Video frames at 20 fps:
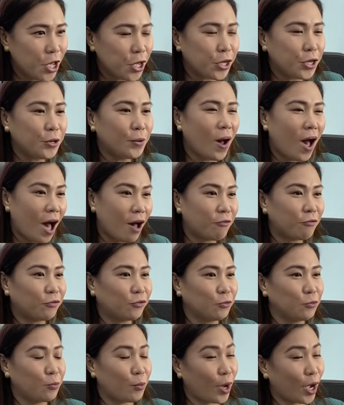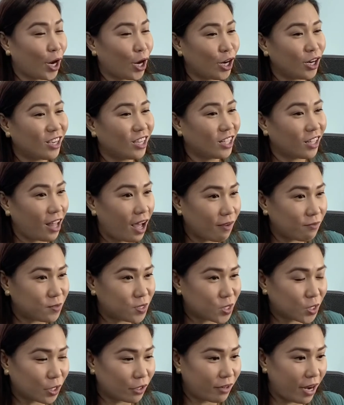You have to wear
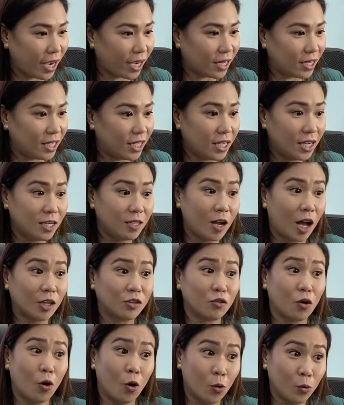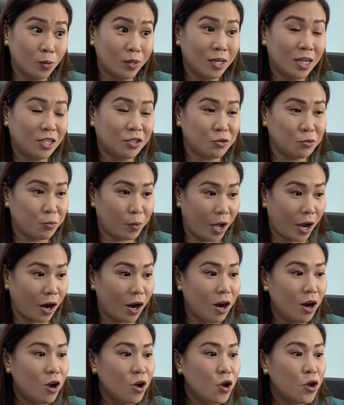gloves correctly, not only to
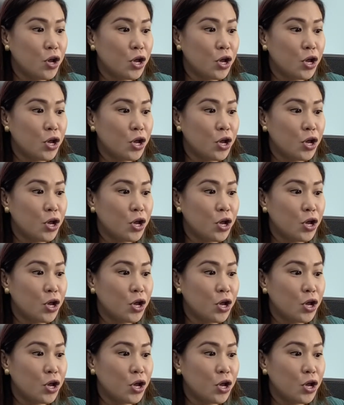wear,